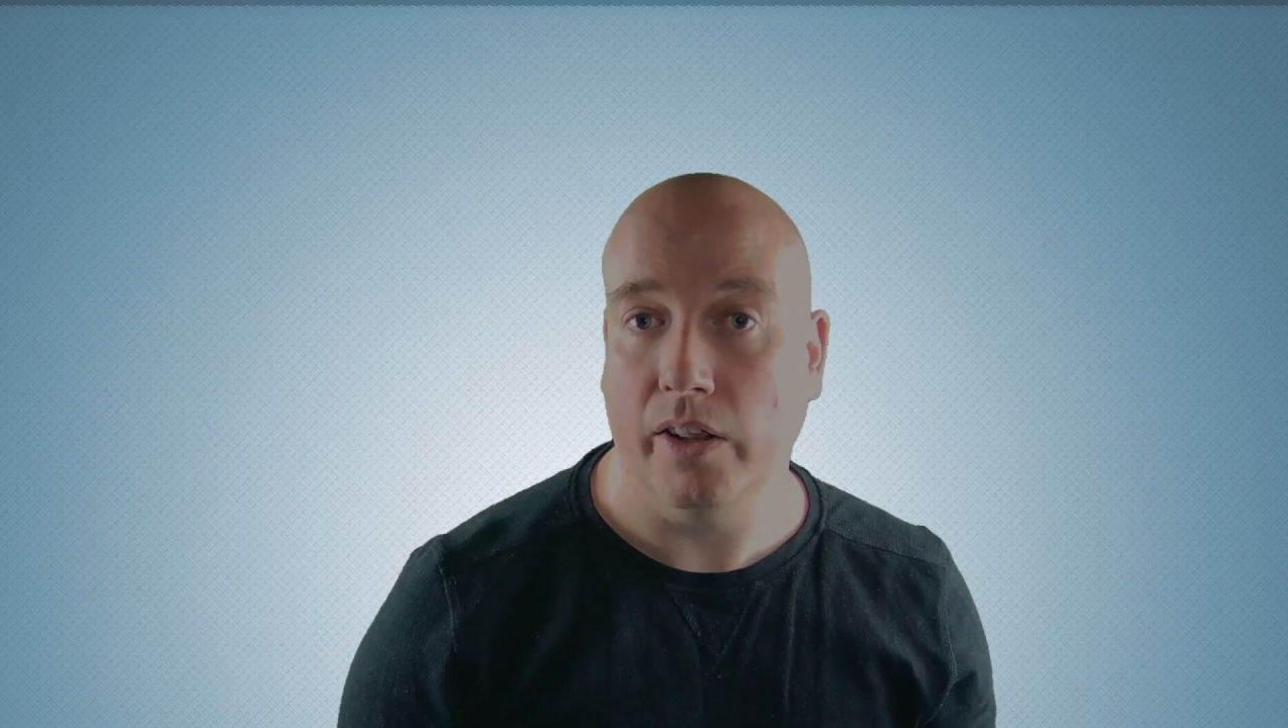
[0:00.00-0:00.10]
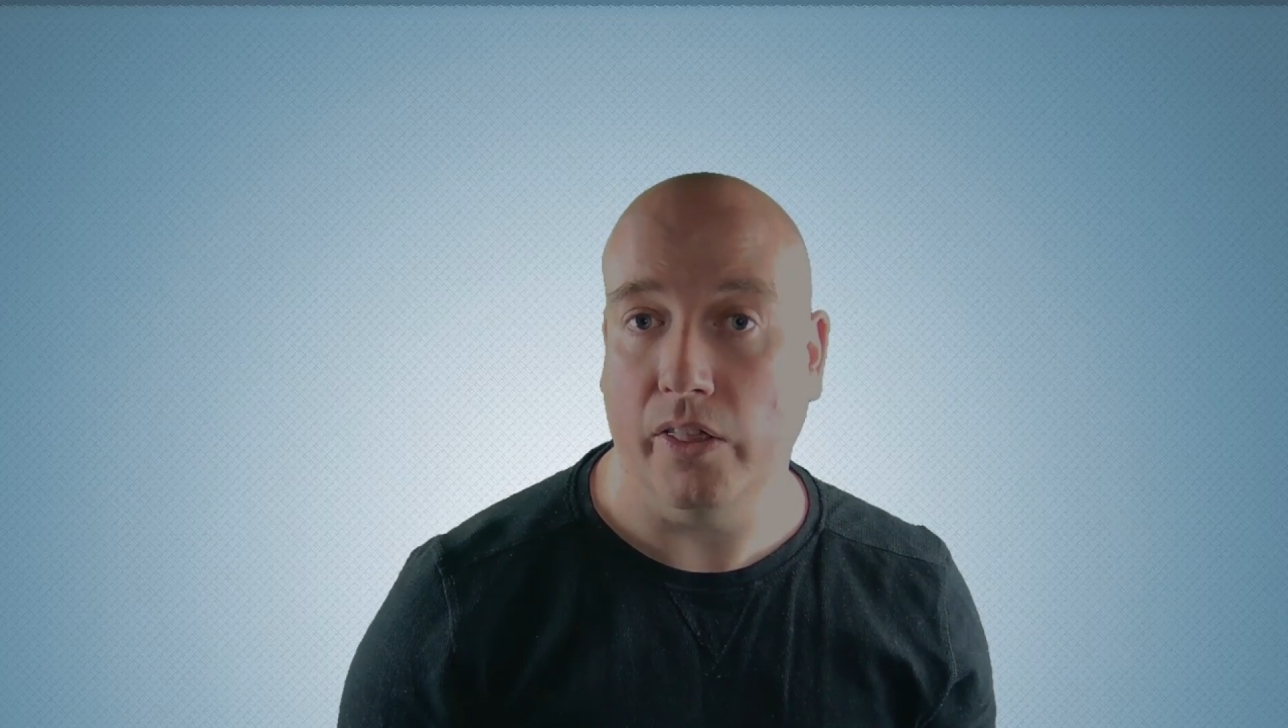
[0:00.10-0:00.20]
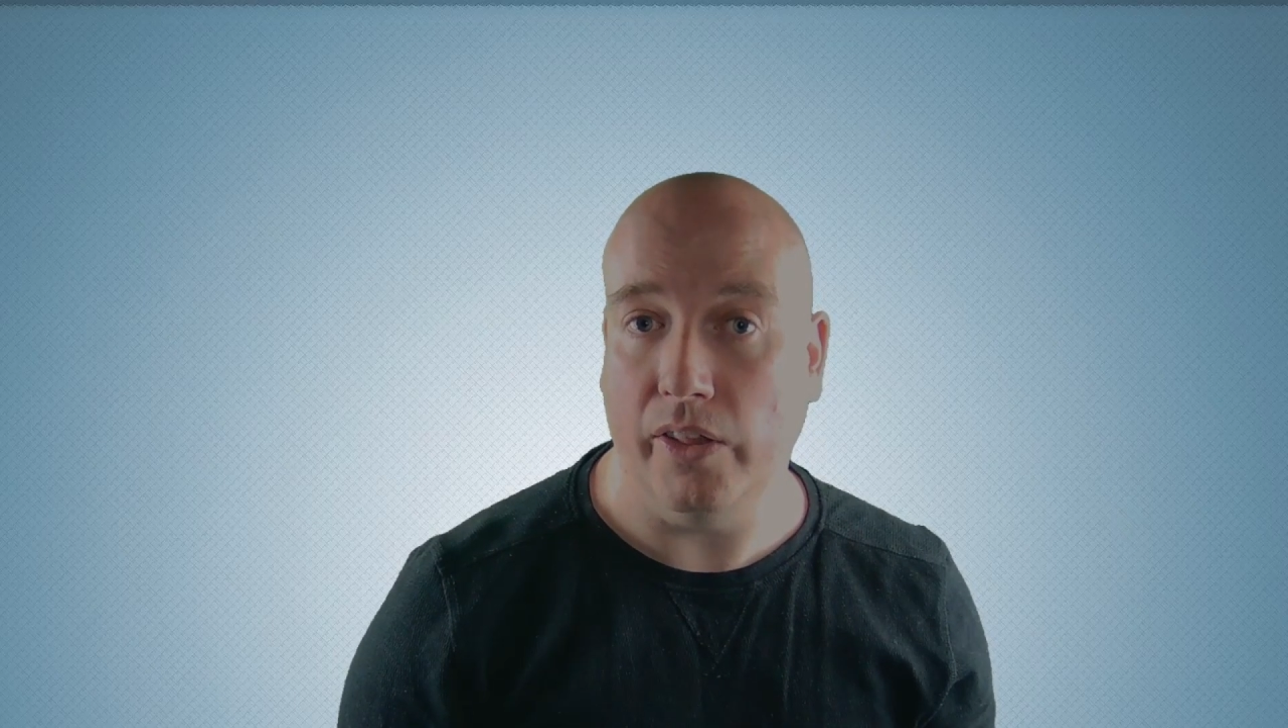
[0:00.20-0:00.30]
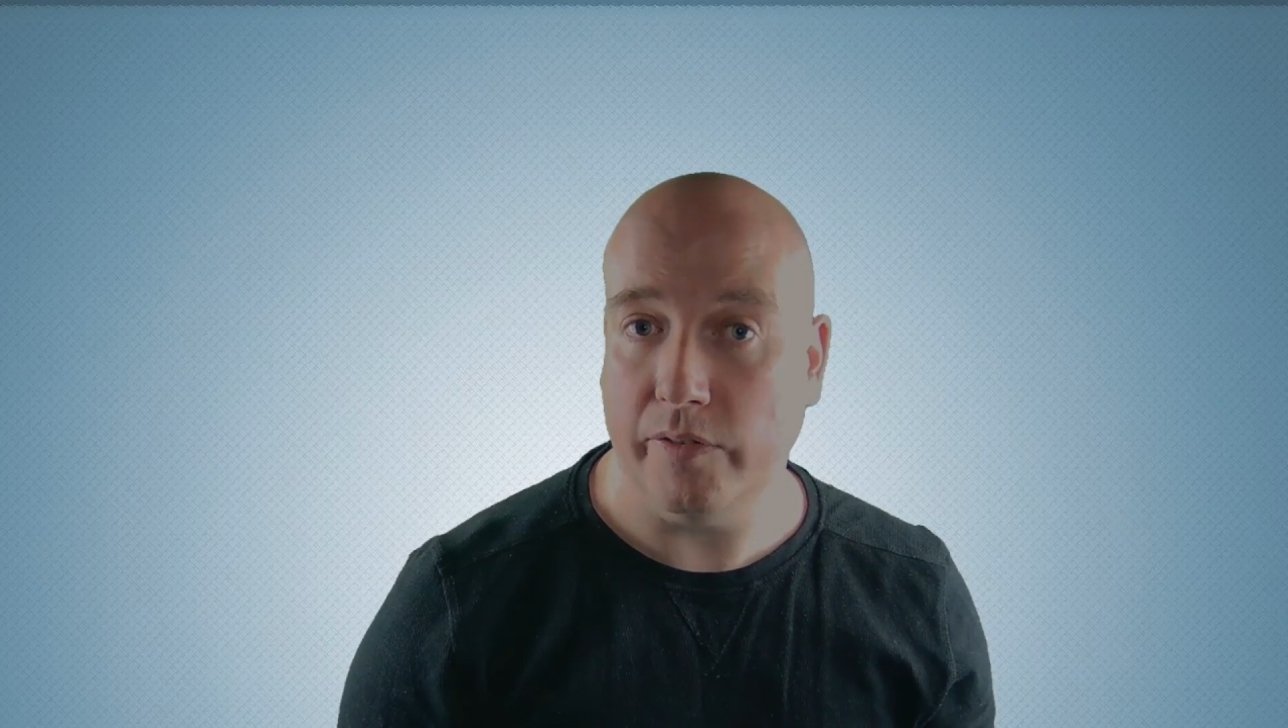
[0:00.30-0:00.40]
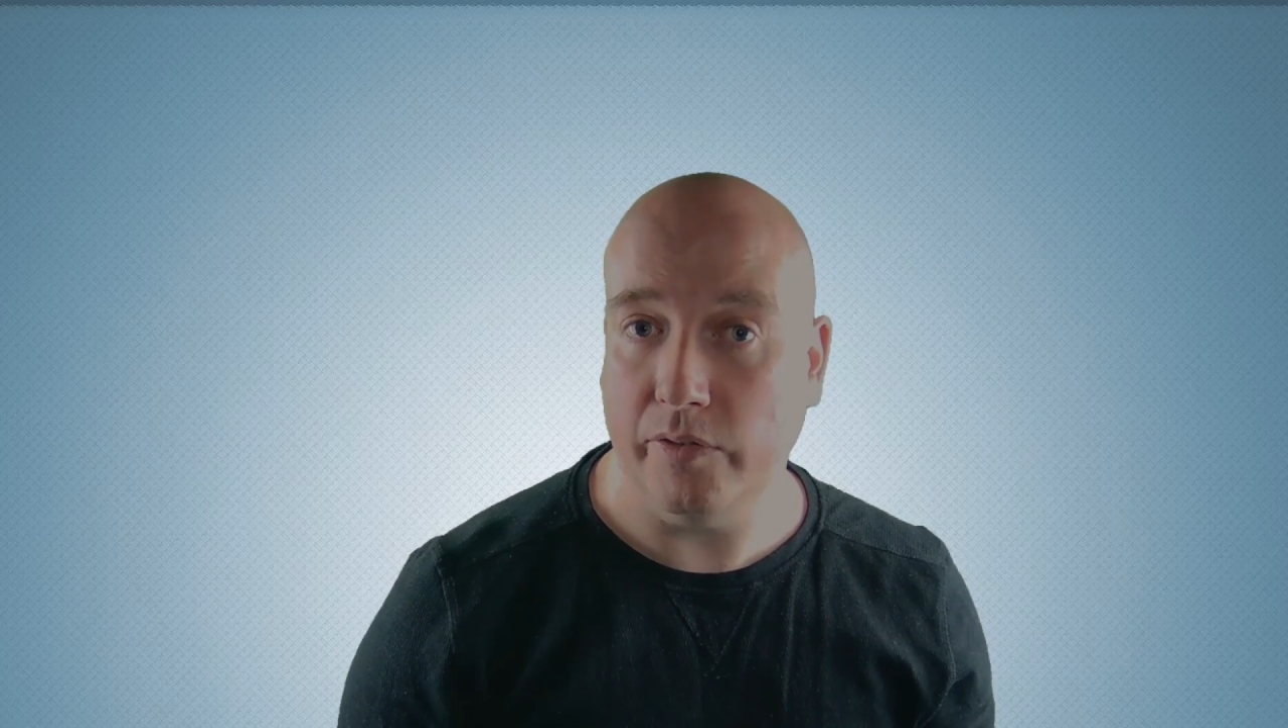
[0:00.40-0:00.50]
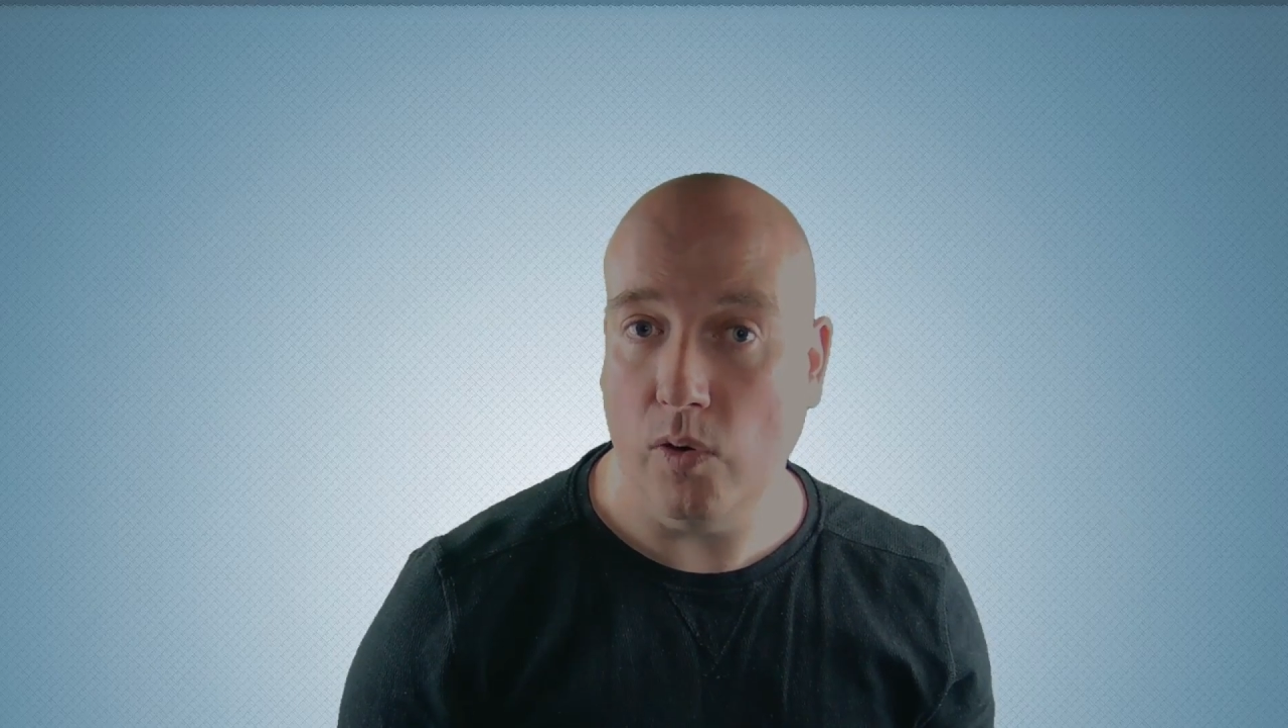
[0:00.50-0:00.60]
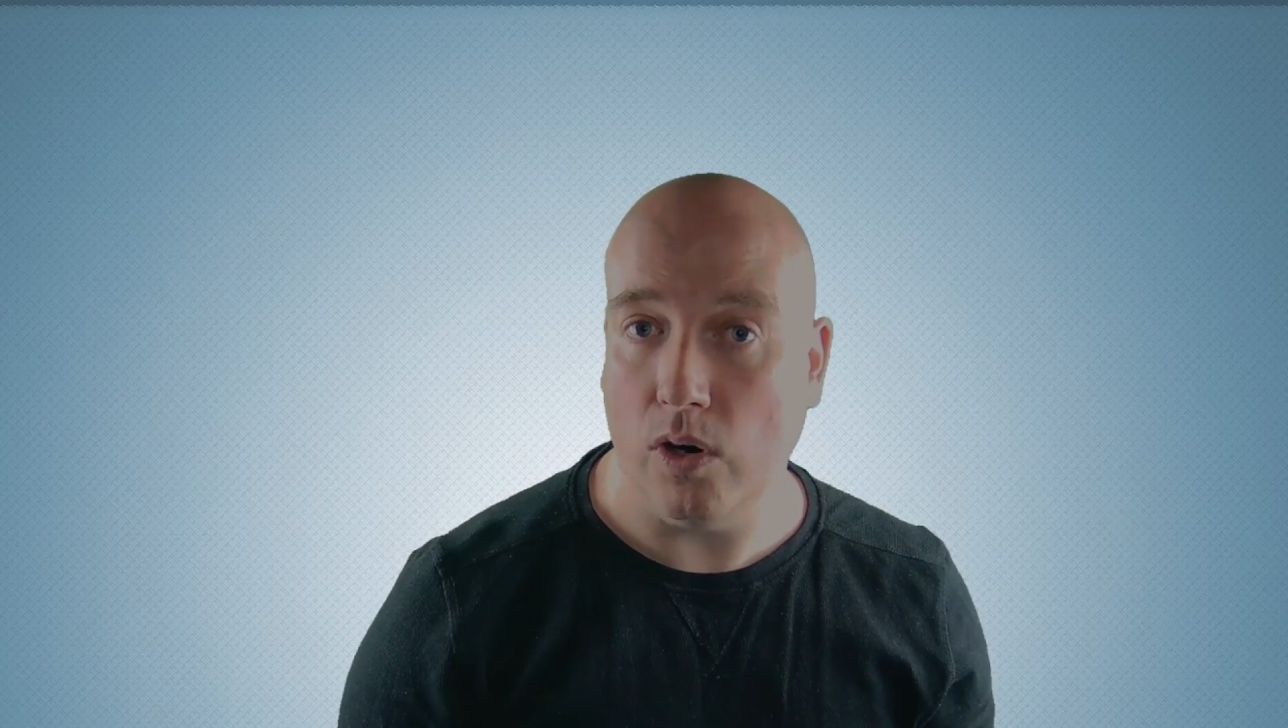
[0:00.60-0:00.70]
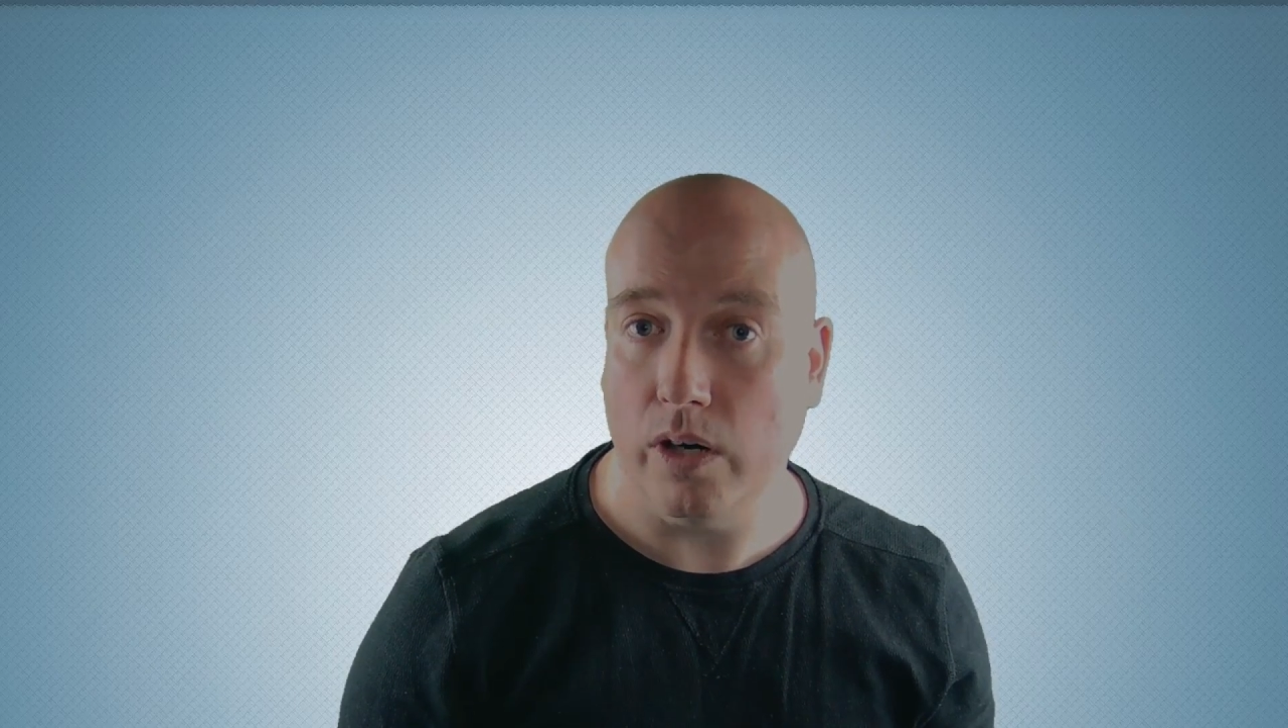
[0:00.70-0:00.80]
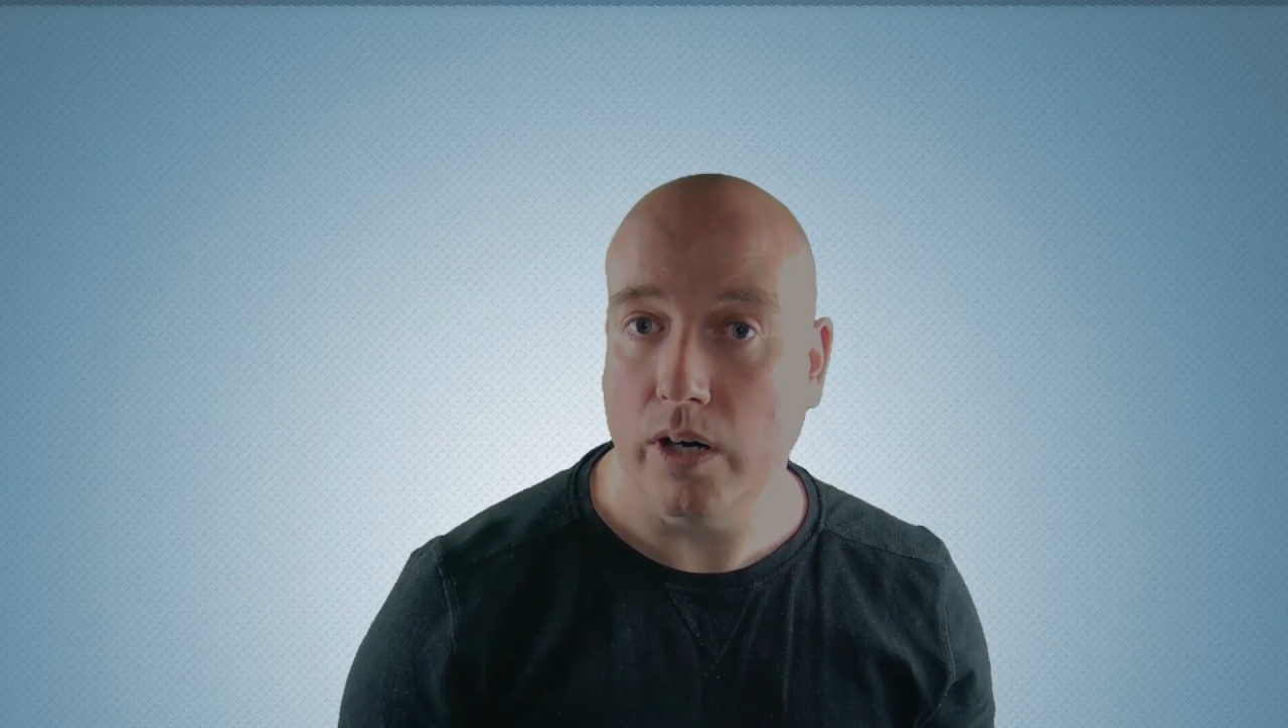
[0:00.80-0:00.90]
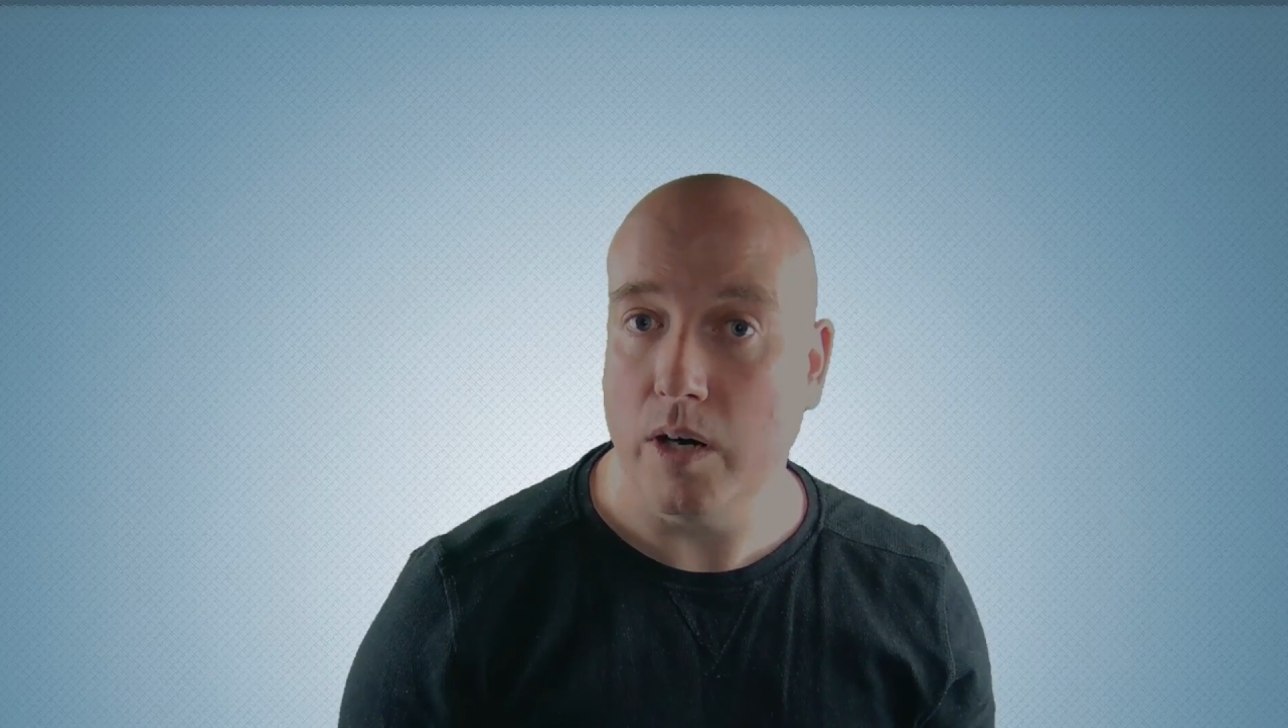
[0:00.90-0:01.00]

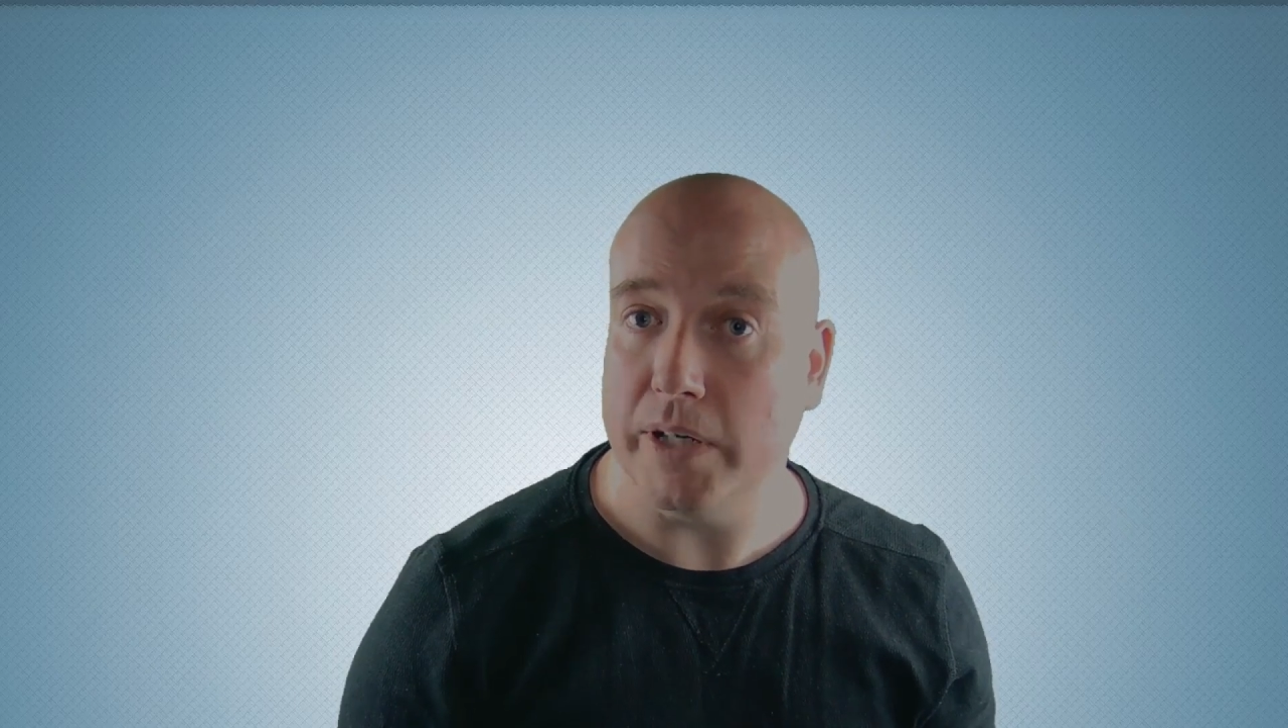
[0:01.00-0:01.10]
Therefore,